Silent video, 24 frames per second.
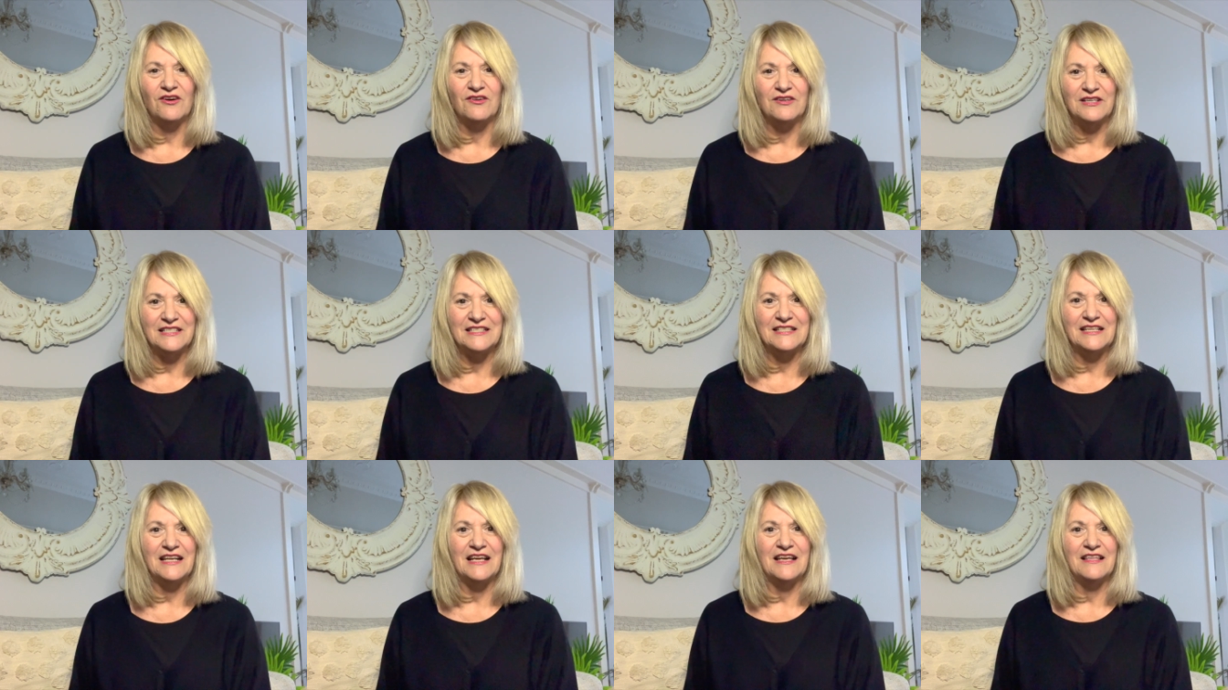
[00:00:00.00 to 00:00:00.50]

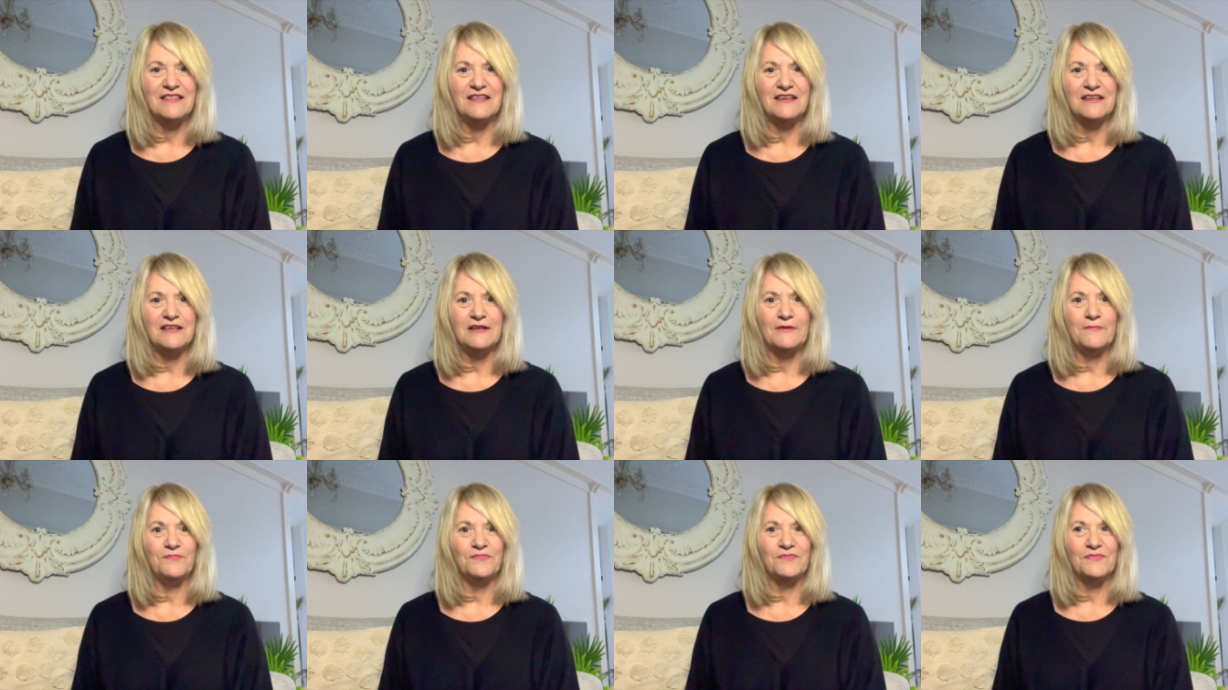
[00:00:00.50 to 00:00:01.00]
honestly,
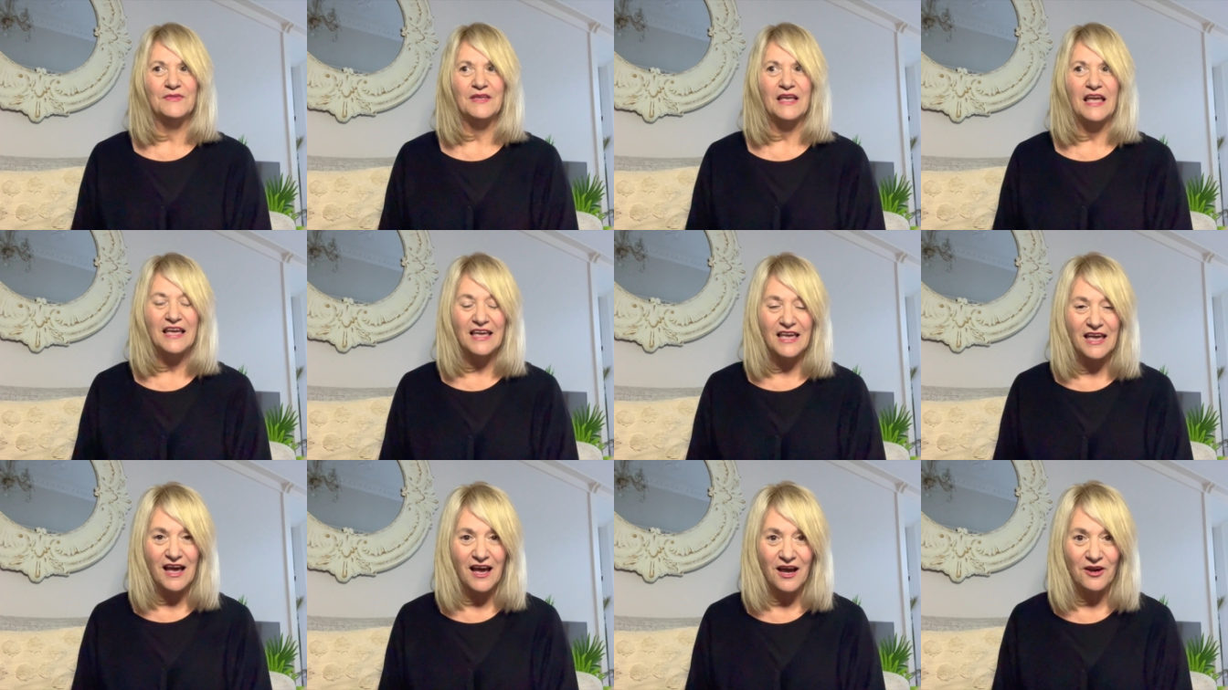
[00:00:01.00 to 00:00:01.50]
the
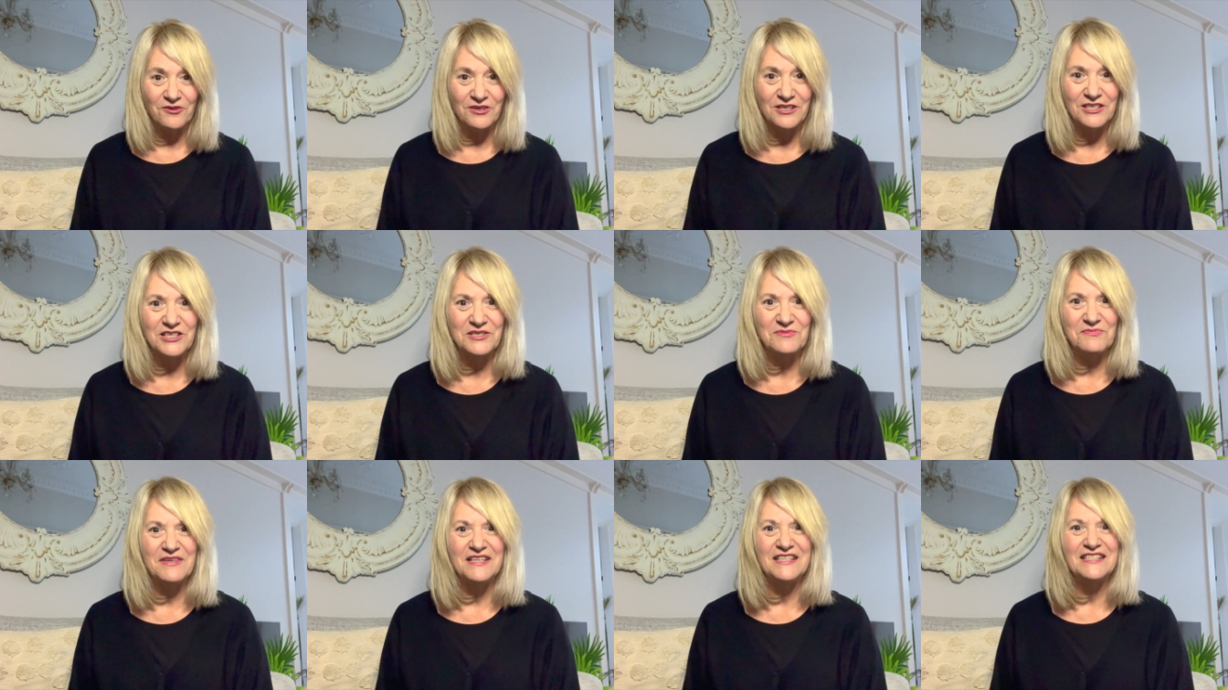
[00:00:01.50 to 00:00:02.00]

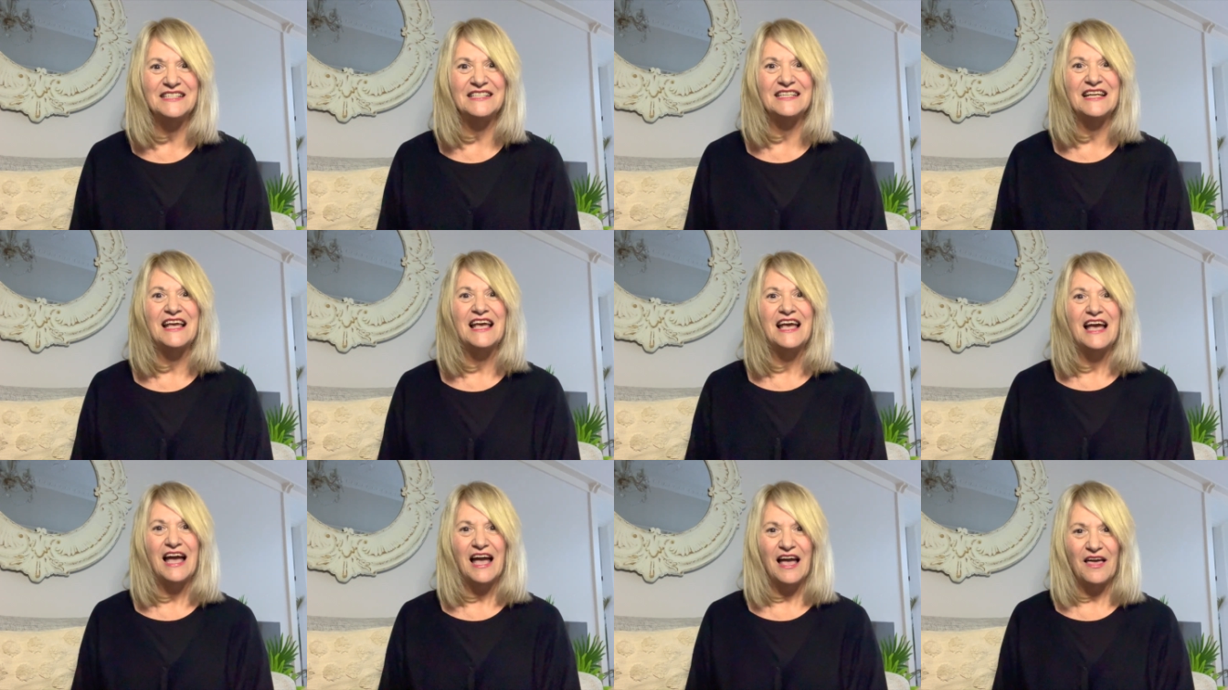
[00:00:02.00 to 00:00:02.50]
encouragement
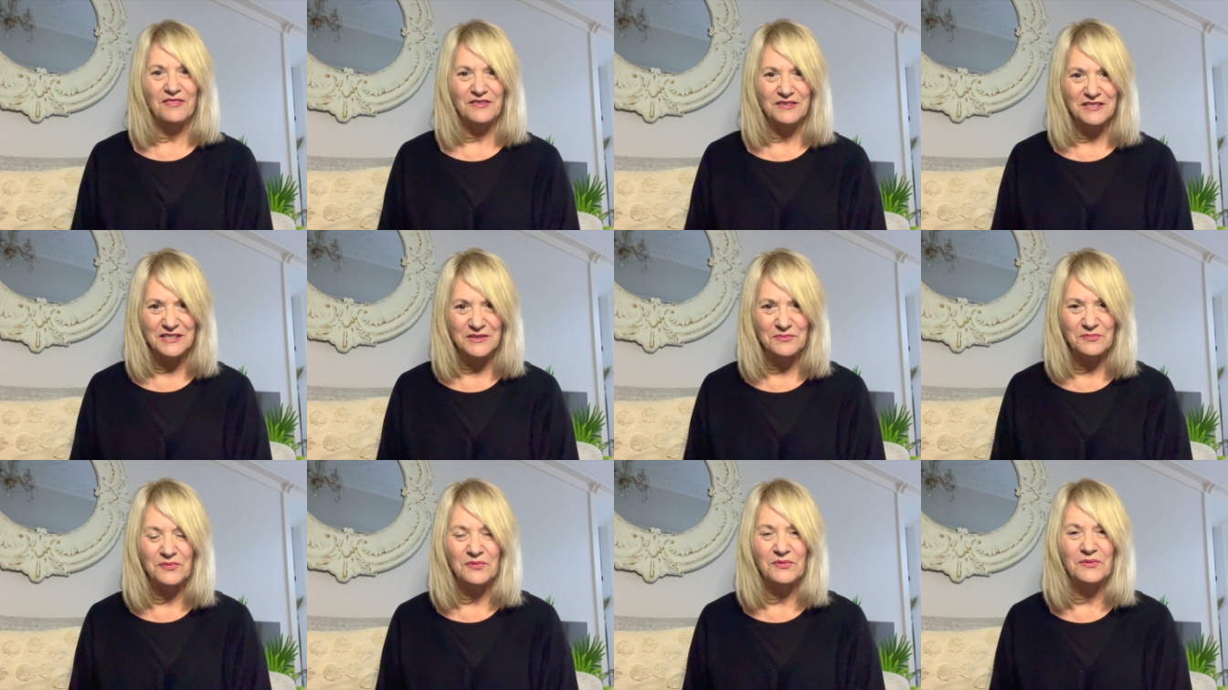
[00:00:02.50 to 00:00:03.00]
and
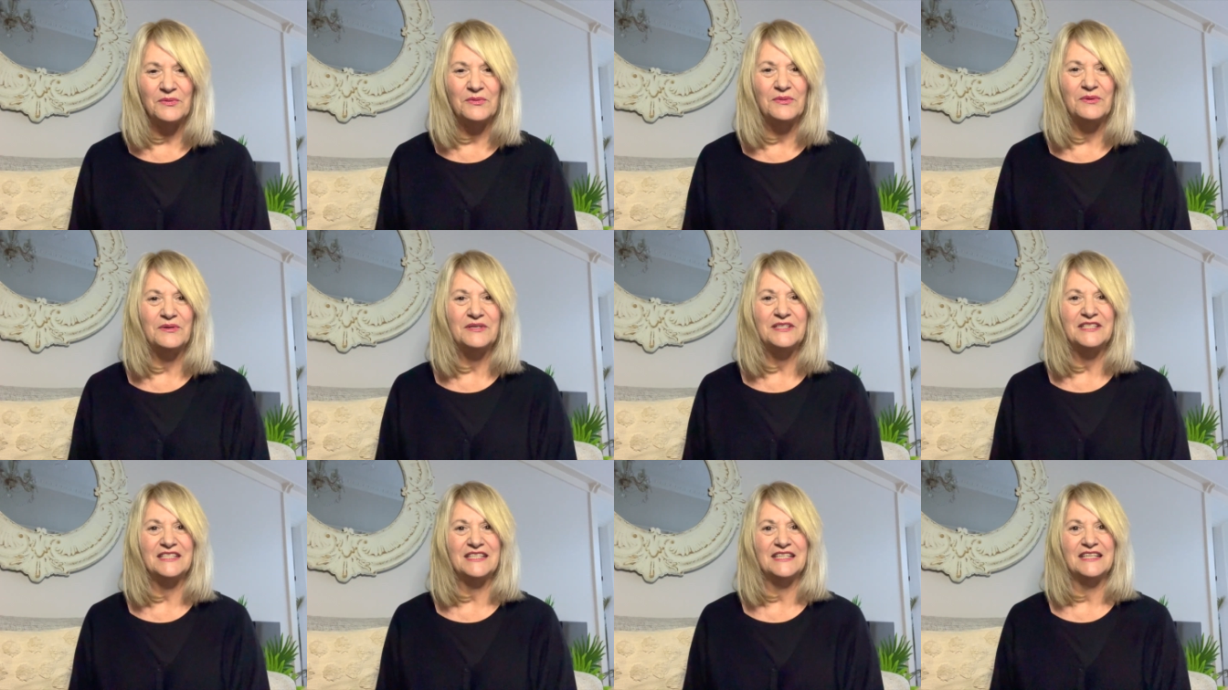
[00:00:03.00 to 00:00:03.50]

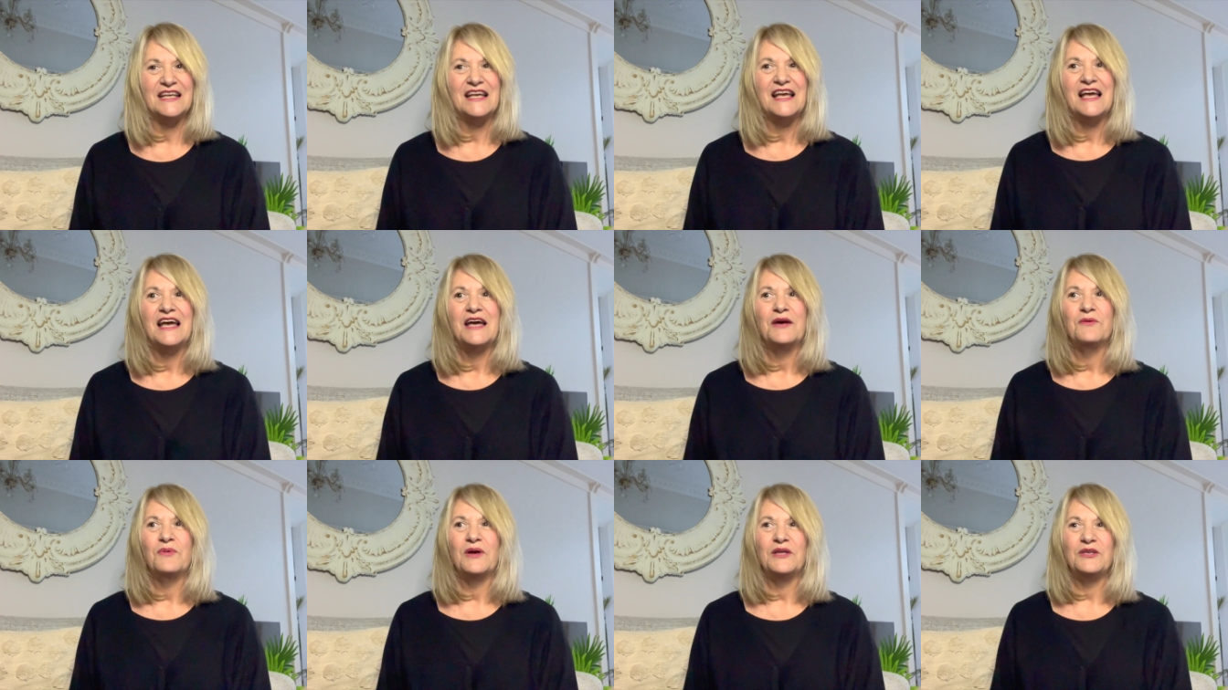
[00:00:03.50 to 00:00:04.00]
support
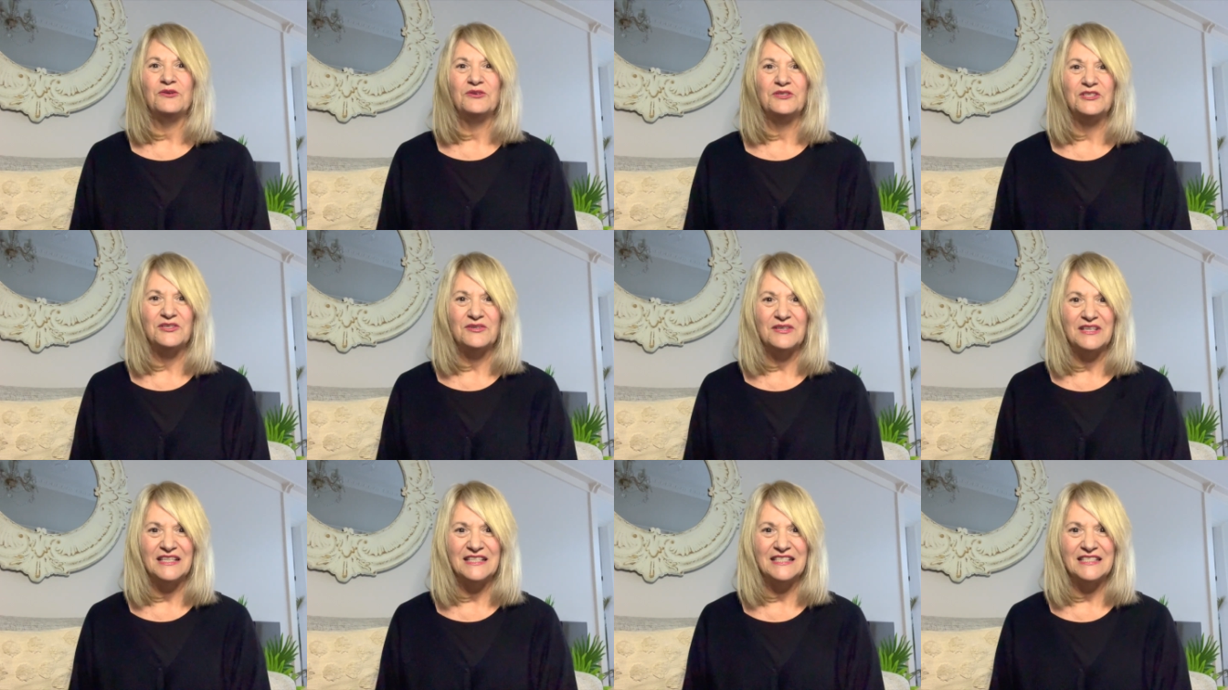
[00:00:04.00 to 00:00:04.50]
when you're
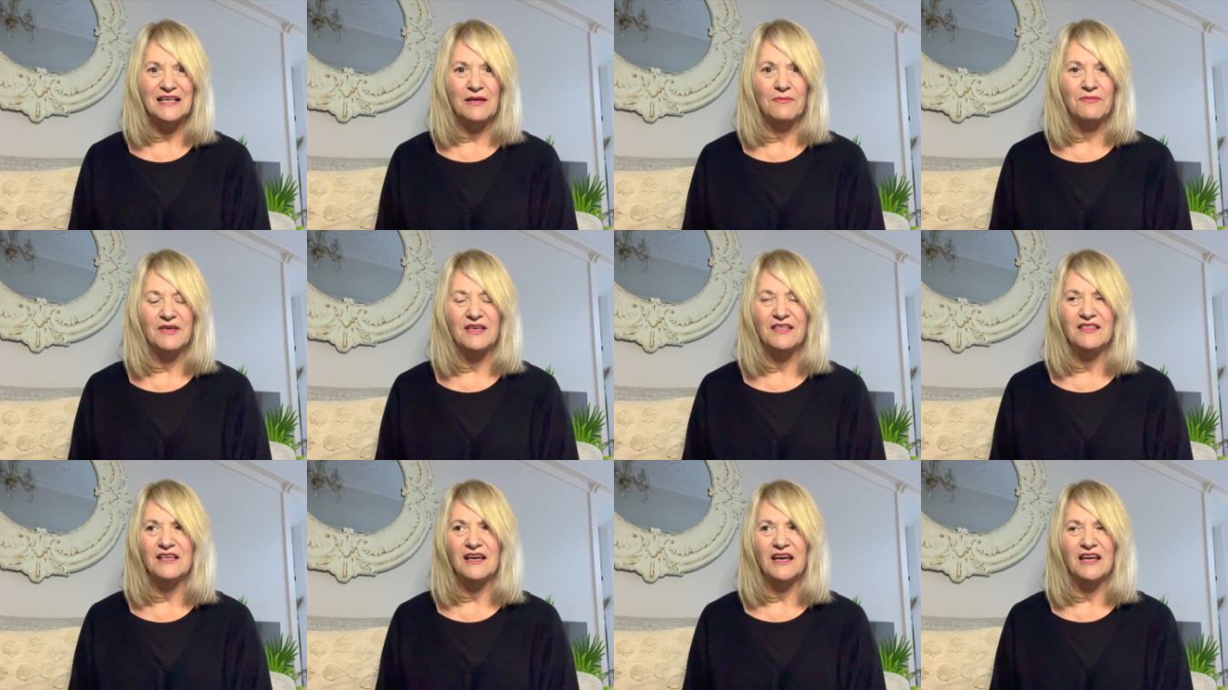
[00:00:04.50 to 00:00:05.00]
doing
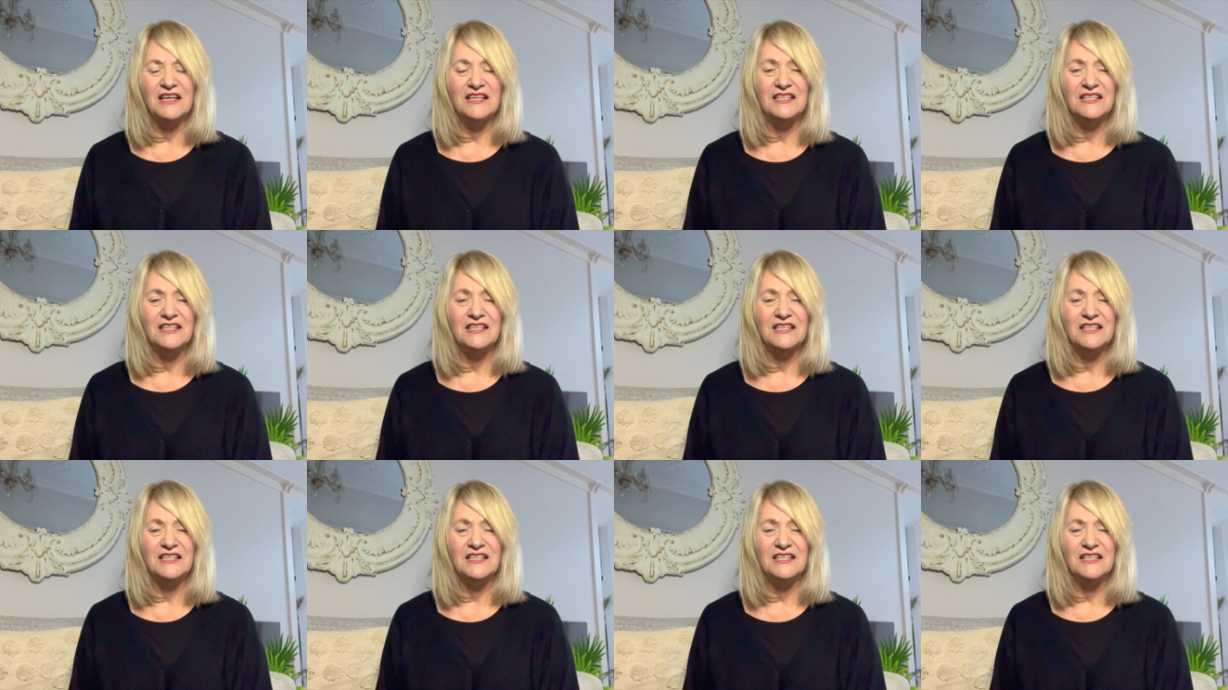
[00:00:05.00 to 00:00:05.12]
something that